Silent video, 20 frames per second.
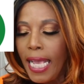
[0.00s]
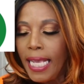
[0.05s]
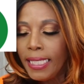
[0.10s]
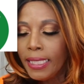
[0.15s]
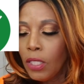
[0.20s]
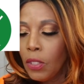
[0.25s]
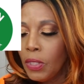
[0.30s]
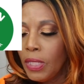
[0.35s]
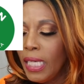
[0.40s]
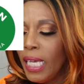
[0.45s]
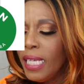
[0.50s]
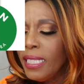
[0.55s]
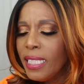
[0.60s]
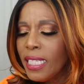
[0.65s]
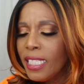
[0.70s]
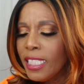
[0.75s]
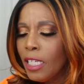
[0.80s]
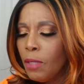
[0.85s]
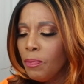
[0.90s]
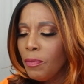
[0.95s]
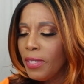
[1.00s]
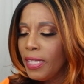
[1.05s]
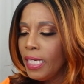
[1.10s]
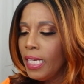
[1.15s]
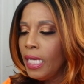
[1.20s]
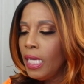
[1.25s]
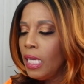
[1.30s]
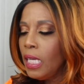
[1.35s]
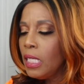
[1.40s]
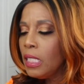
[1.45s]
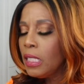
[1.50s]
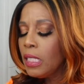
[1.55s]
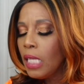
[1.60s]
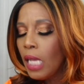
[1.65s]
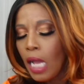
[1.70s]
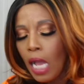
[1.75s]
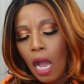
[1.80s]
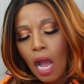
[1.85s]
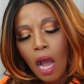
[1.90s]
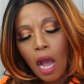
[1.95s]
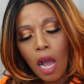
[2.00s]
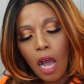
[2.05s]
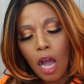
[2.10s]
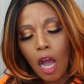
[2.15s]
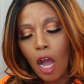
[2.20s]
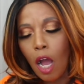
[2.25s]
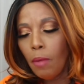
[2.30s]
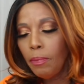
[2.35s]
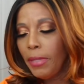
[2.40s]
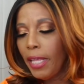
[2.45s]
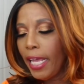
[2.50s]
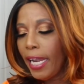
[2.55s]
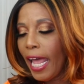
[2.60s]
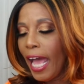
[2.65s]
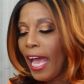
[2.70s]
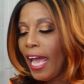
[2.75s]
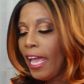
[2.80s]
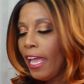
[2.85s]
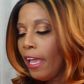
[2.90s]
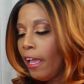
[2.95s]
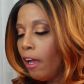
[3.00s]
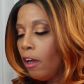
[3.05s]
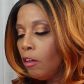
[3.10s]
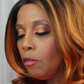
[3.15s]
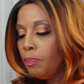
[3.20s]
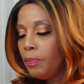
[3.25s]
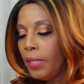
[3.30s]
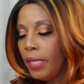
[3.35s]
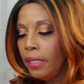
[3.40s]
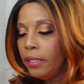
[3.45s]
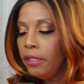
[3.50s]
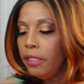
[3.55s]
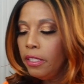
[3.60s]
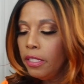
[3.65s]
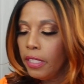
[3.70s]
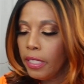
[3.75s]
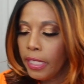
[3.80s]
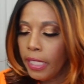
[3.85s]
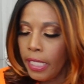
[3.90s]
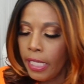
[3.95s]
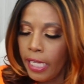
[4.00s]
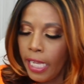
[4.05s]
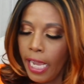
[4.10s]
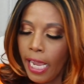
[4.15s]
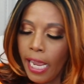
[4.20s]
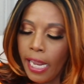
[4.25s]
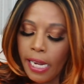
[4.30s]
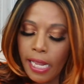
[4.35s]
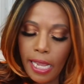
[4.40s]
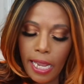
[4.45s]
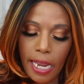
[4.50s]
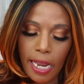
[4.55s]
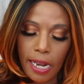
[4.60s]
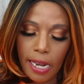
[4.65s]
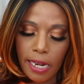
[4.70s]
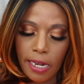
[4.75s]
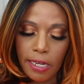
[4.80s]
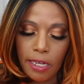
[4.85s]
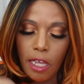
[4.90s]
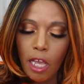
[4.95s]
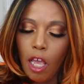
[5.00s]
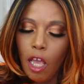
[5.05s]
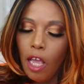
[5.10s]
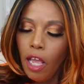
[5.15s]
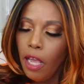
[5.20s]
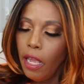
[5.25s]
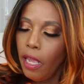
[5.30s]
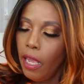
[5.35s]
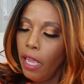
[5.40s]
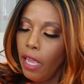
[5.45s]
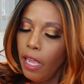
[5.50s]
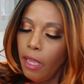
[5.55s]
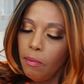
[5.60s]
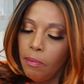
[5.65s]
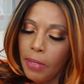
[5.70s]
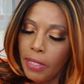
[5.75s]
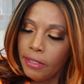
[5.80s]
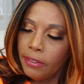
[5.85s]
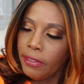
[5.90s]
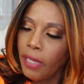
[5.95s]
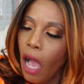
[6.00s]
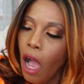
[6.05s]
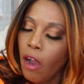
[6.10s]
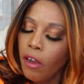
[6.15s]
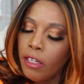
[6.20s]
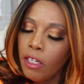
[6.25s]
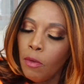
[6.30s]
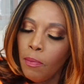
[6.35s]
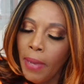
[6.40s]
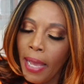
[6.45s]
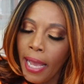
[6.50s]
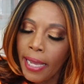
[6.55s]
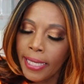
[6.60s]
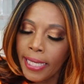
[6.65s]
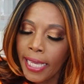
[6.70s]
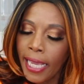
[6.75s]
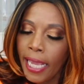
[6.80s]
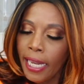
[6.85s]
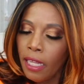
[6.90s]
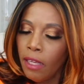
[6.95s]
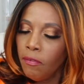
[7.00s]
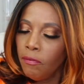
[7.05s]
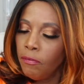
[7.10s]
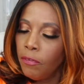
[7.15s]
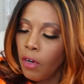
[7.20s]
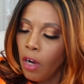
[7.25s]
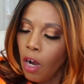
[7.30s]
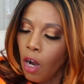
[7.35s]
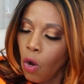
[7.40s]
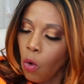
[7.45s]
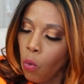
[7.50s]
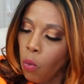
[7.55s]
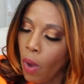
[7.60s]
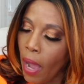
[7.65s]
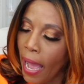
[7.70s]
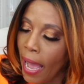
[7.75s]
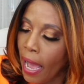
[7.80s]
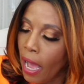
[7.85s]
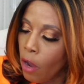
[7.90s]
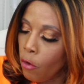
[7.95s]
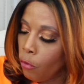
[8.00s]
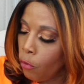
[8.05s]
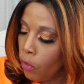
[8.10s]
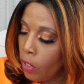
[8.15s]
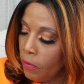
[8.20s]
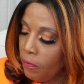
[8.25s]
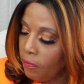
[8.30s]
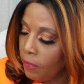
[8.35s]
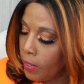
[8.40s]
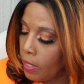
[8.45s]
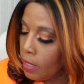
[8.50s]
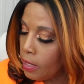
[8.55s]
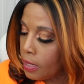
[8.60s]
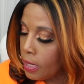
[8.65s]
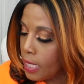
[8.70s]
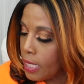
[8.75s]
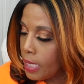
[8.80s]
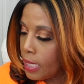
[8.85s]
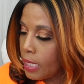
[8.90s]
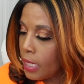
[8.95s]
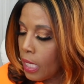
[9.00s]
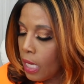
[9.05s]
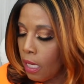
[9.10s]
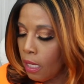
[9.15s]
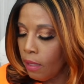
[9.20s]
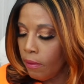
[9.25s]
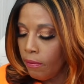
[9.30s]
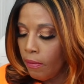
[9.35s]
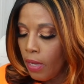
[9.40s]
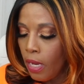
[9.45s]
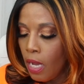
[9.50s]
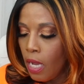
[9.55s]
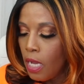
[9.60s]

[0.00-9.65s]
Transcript: So these are some things that I have been looking at and been talking about getting for a while, refills and stuff.